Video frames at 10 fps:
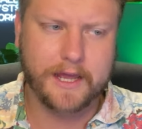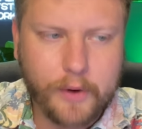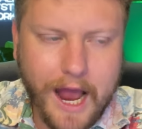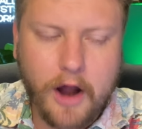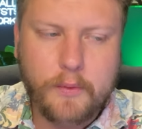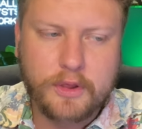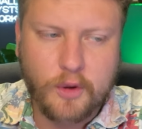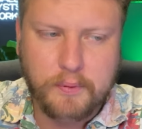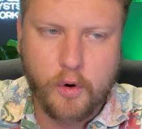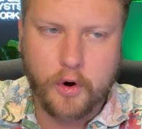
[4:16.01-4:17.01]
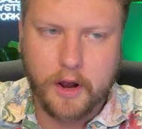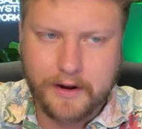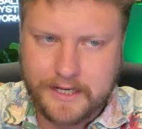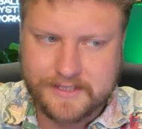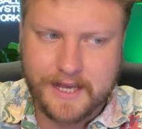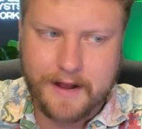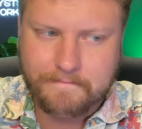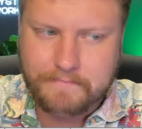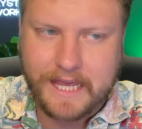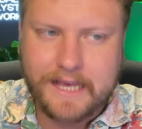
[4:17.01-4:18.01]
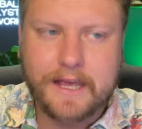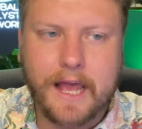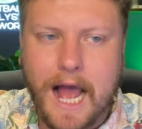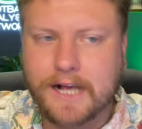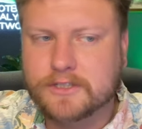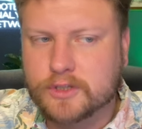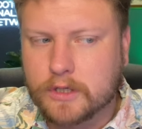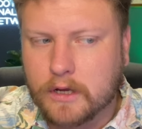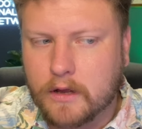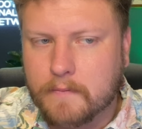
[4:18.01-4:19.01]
The reality with Laporta is that he, as